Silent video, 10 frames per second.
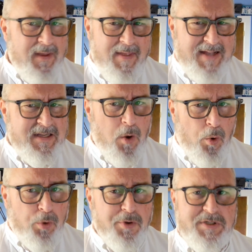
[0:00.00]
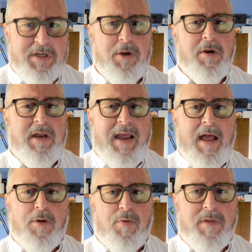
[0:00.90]
That's an older security
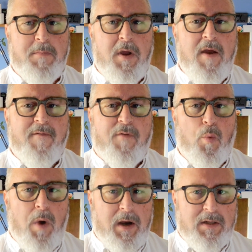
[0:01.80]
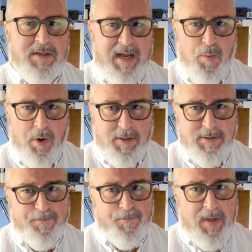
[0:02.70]
algorithm for wireless
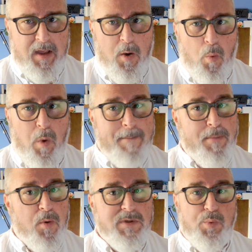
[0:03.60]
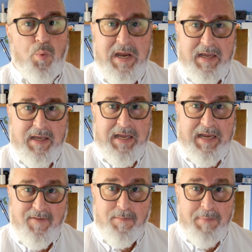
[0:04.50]
networks. WEP was weak
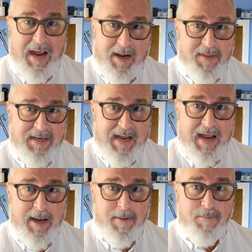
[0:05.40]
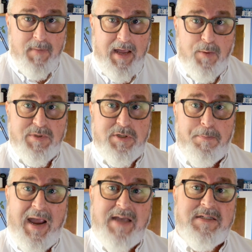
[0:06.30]
even back in the day, and it was
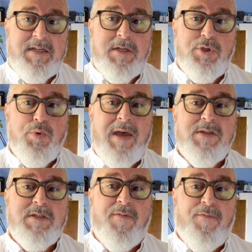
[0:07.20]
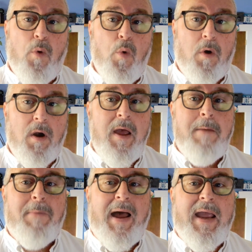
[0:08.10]
surpassed in 2004
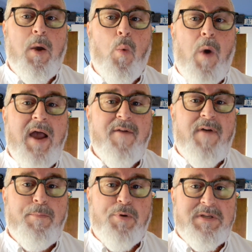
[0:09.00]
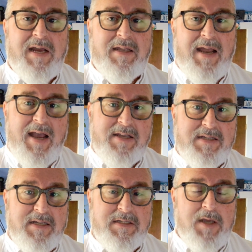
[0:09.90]
by Wi Fi Protected
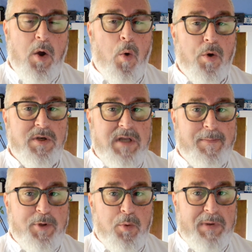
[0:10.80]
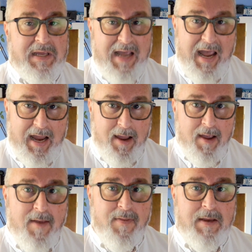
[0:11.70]
Access, or WPA,
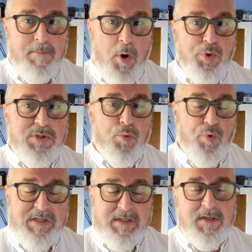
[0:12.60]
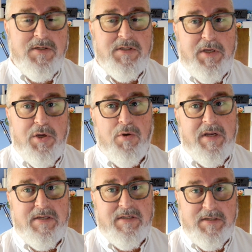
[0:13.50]
the most recent
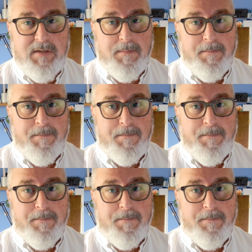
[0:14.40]
security system.